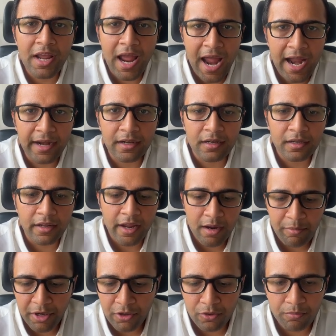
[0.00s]
Act
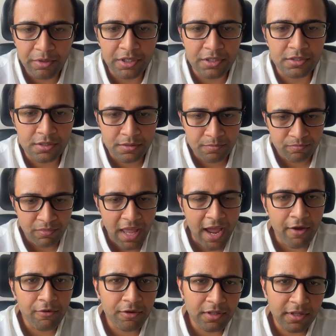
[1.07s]
came into picture.
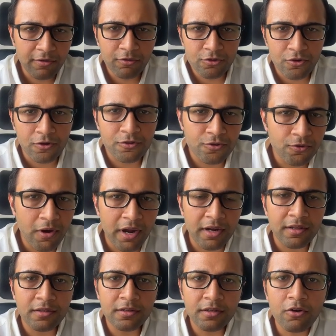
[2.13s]
However, there was also
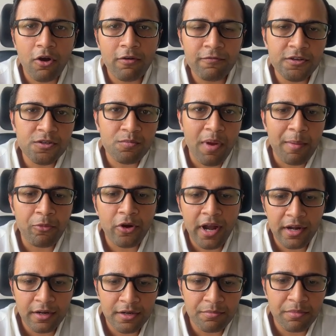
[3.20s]
another office
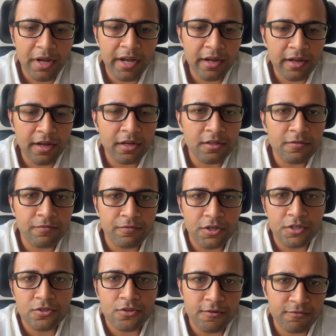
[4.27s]
memorandum dated the
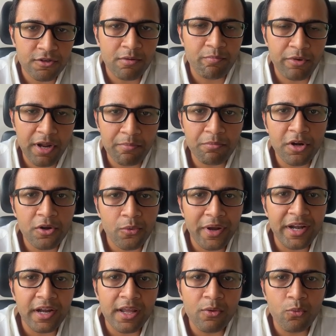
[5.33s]
1st of September
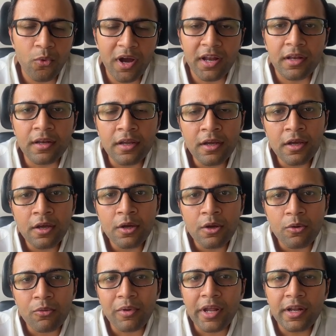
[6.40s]
21,
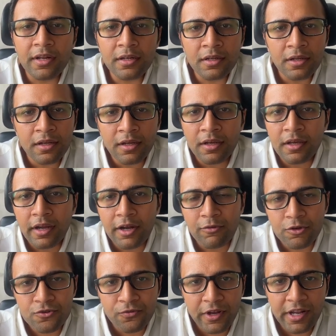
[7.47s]
wherein it
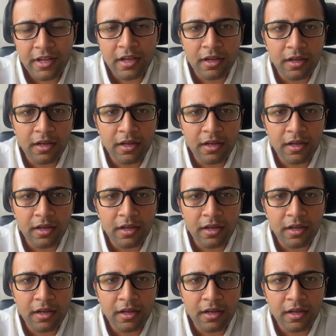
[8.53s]
was very